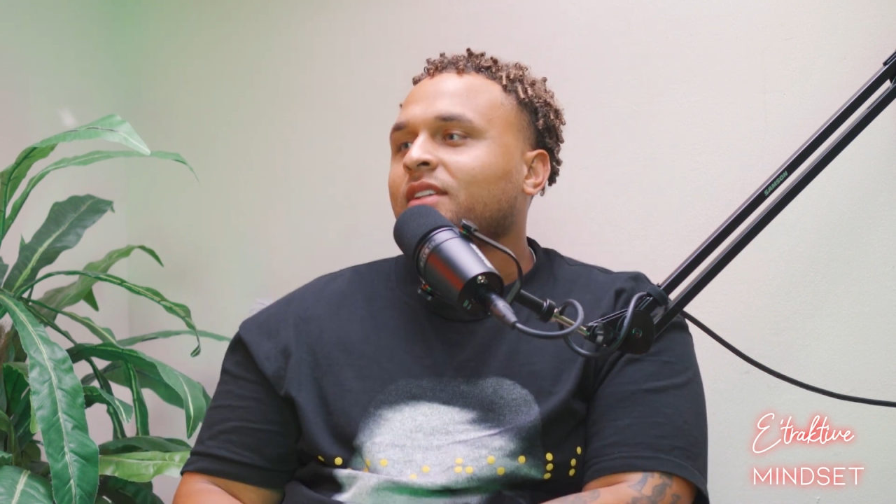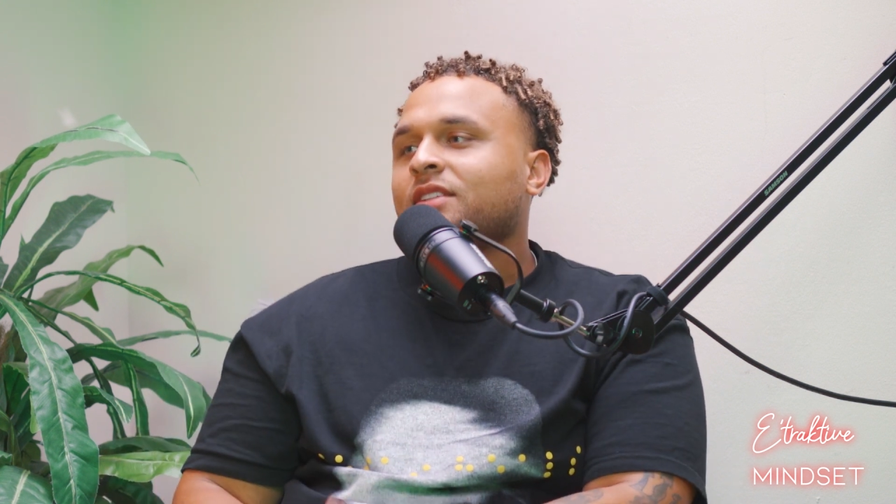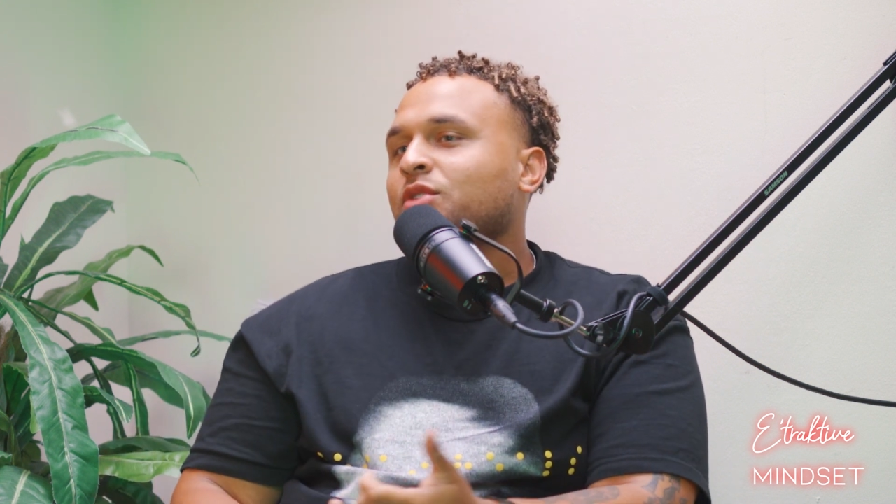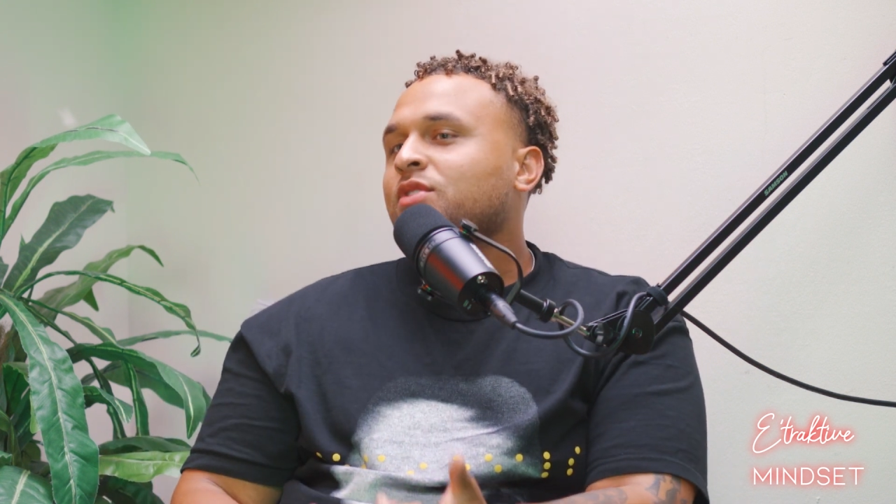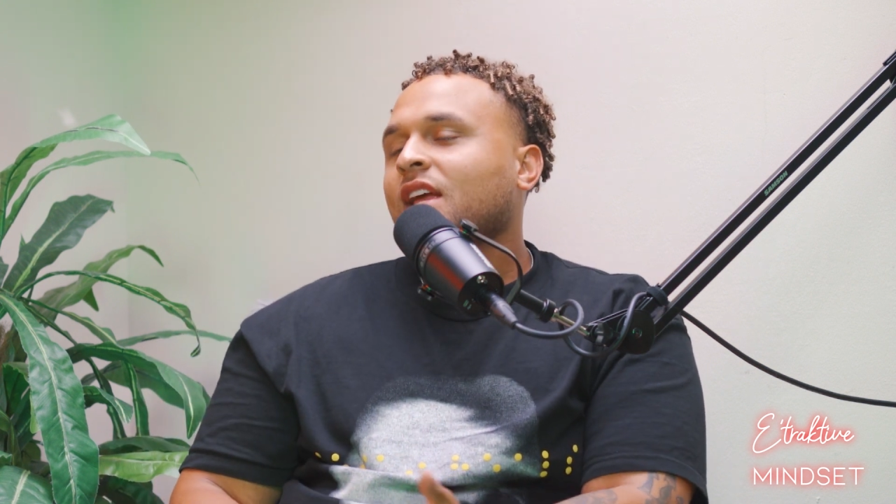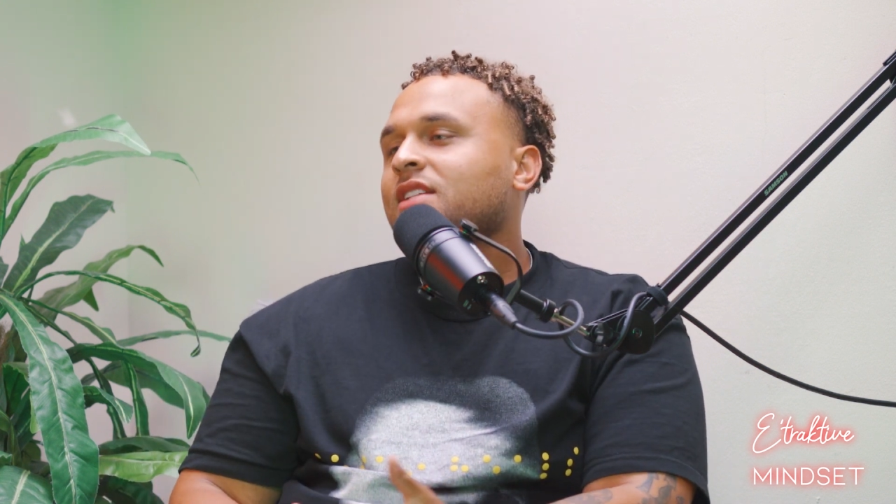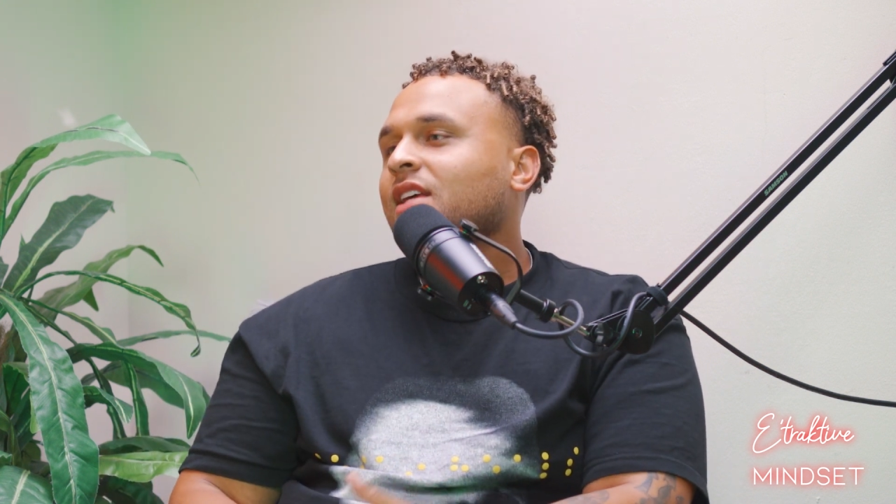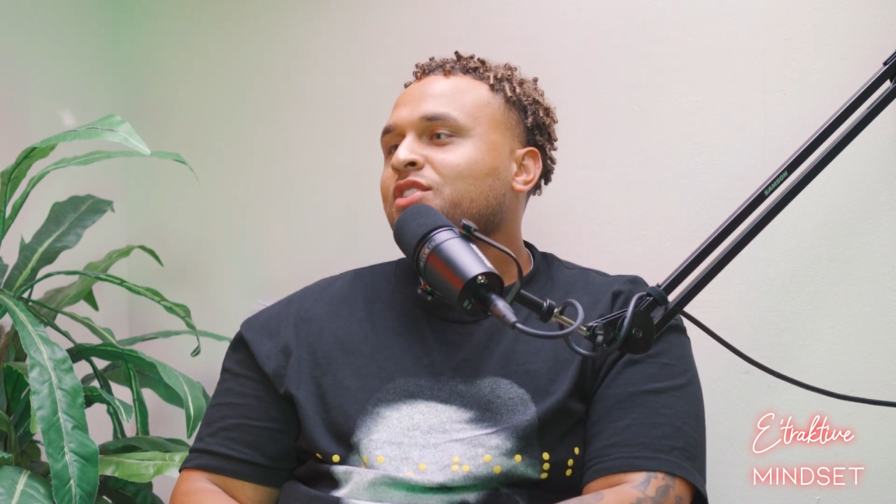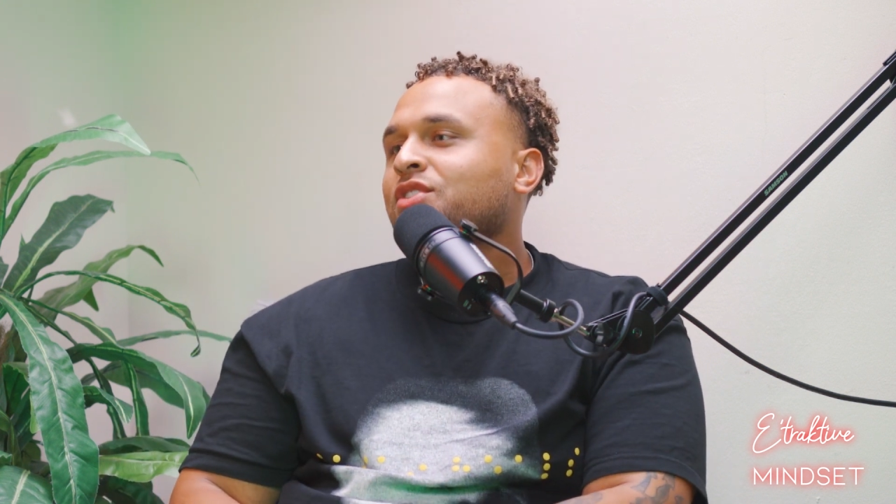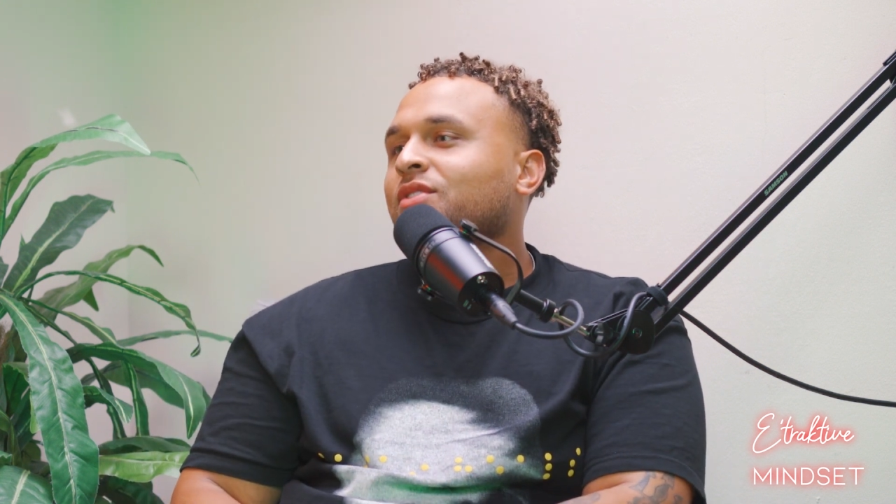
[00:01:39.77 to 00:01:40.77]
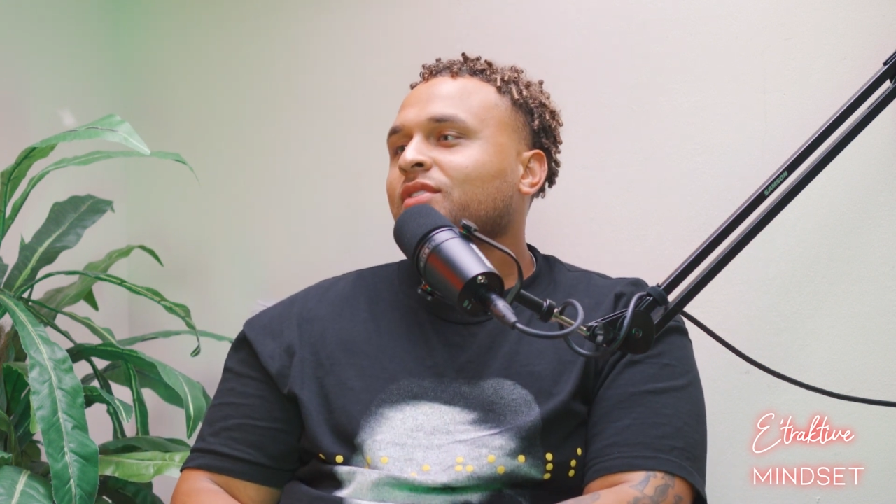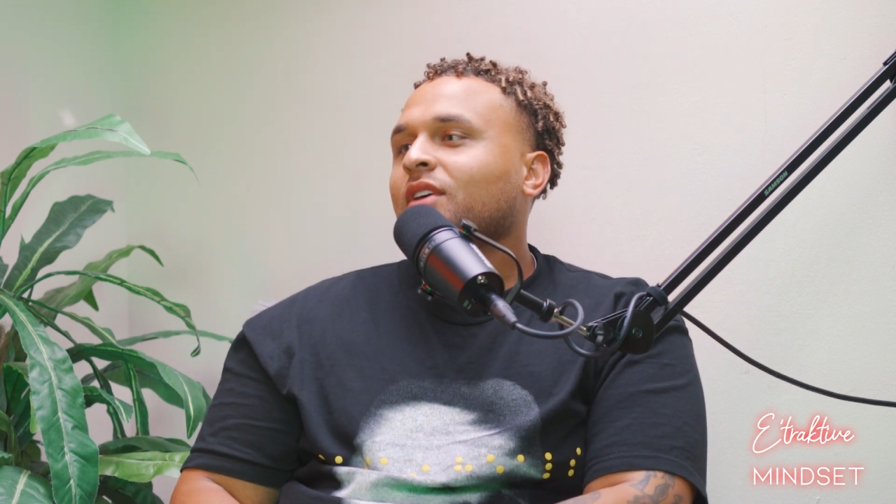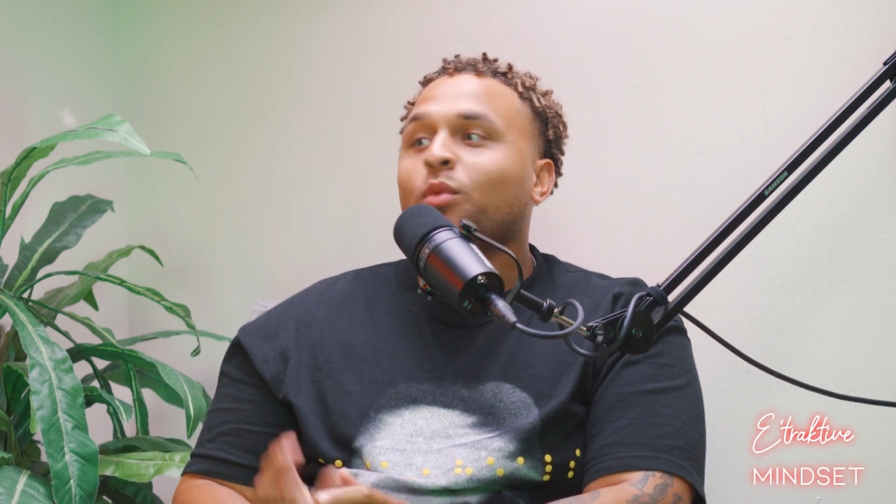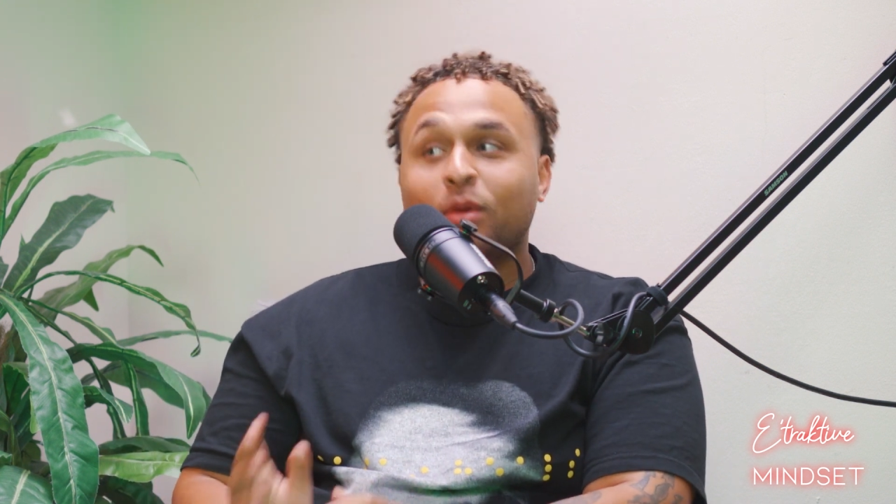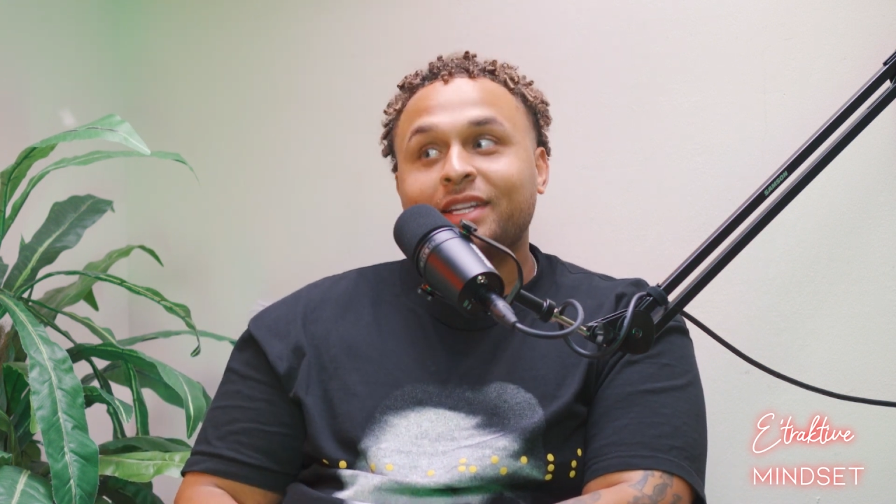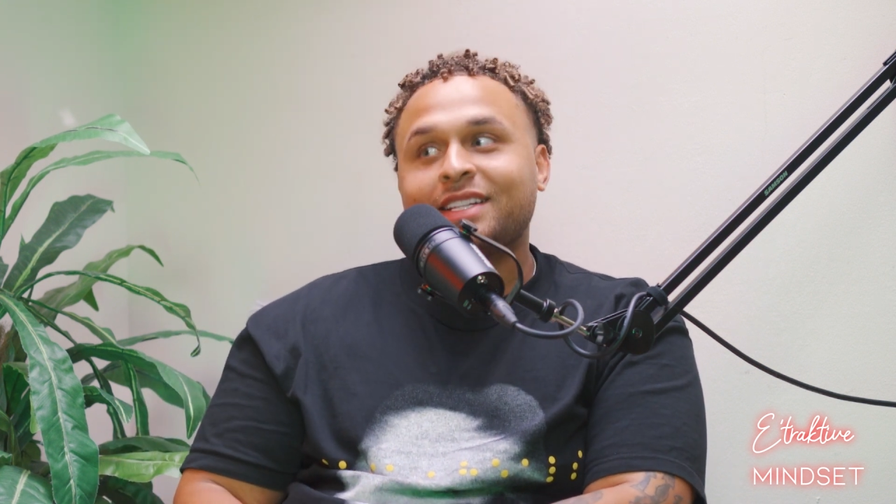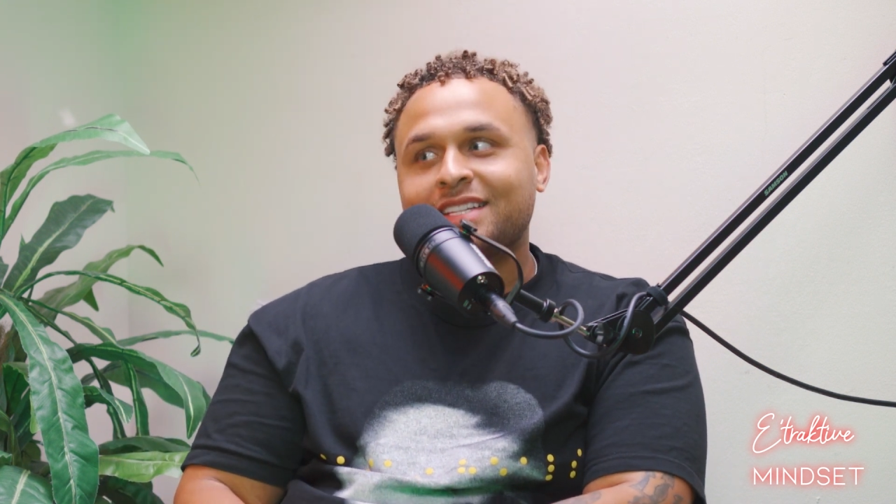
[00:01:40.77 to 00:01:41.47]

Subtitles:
Dudes can't test you. A woman can